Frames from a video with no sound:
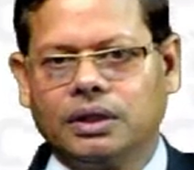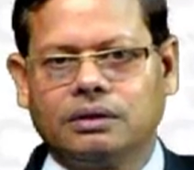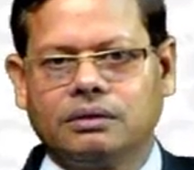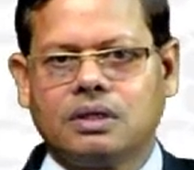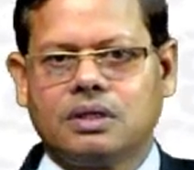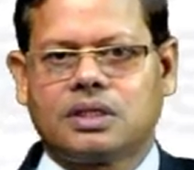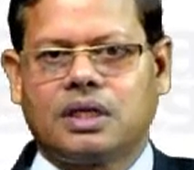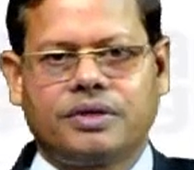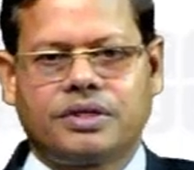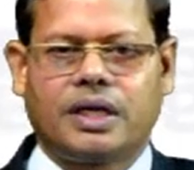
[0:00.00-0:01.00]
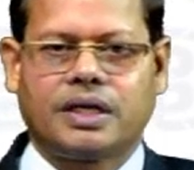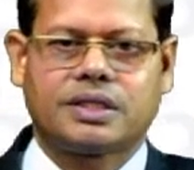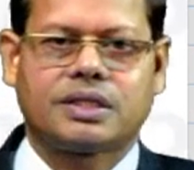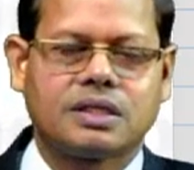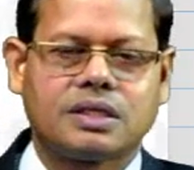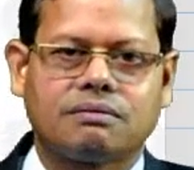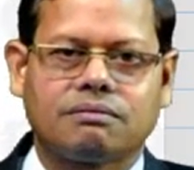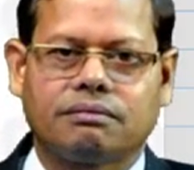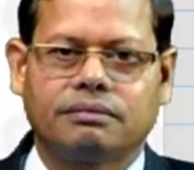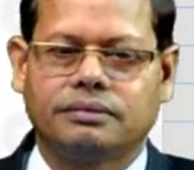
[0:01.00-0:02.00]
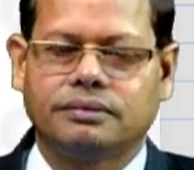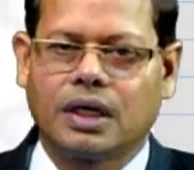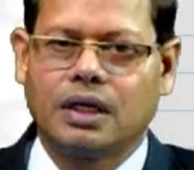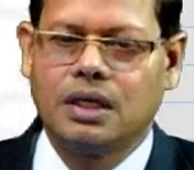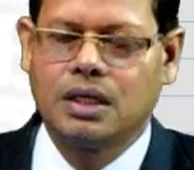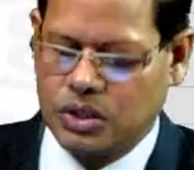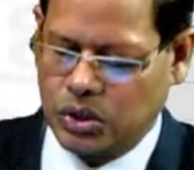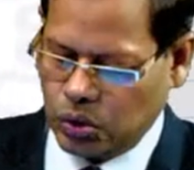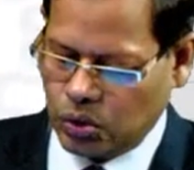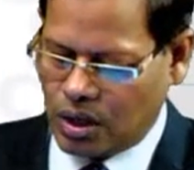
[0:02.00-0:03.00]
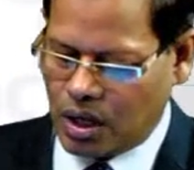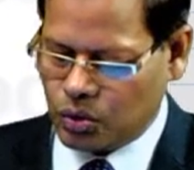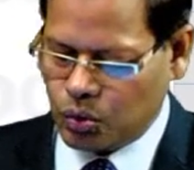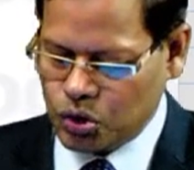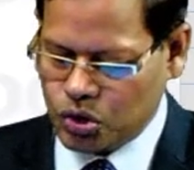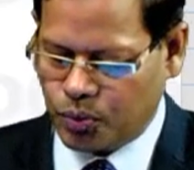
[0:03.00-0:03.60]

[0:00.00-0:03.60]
in service tax. So, on goods